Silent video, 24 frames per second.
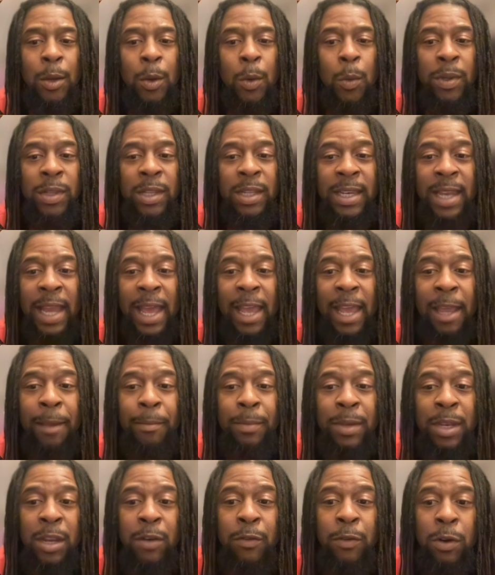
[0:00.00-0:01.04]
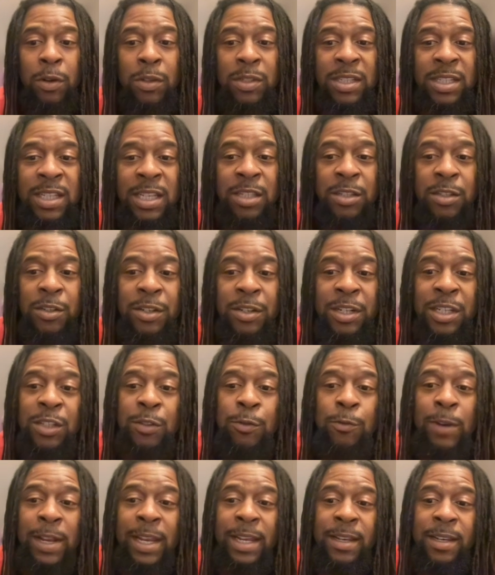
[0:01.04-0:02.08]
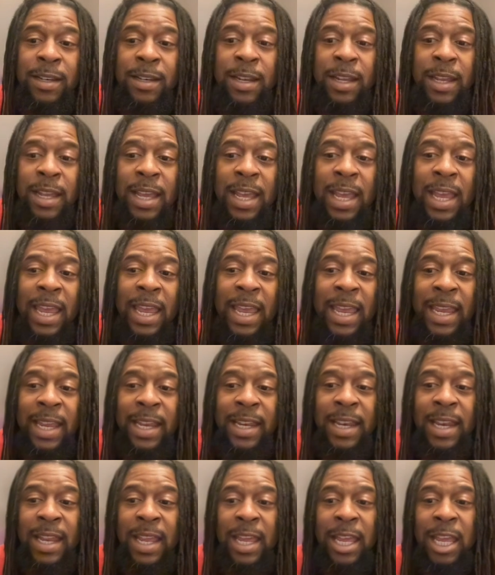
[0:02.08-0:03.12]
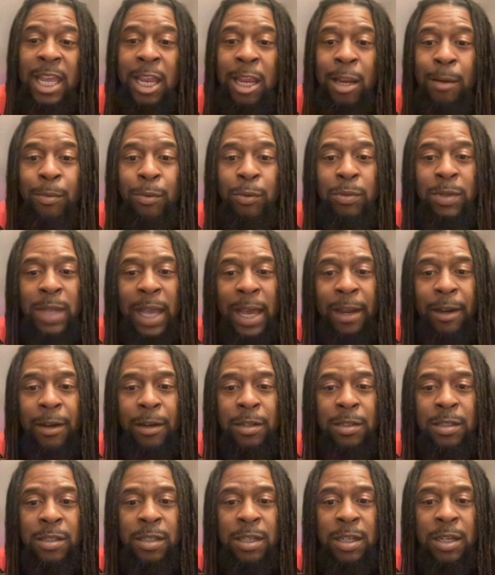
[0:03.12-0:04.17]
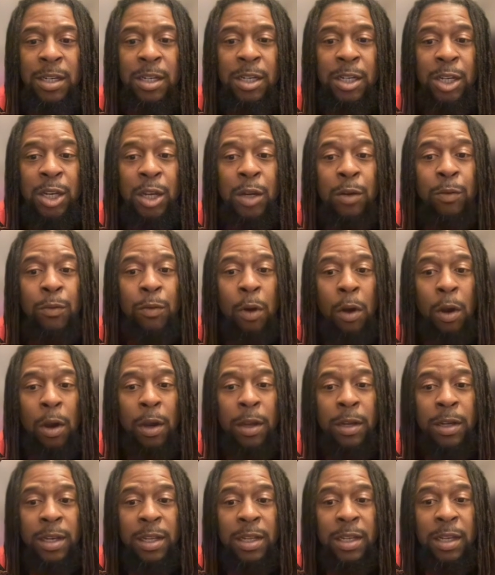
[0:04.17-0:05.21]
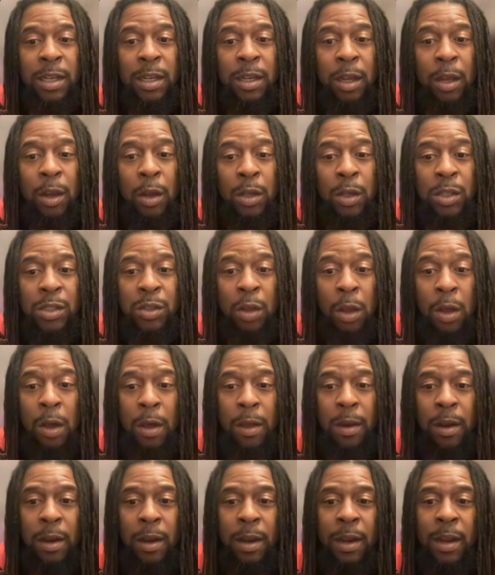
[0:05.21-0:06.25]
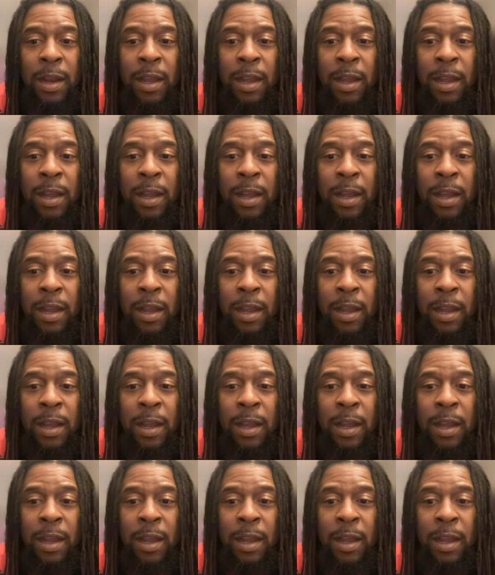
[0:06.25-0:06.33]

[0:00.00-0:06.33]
When the name Nero Caesar is written in Hebrew letters, Neron, Khazar,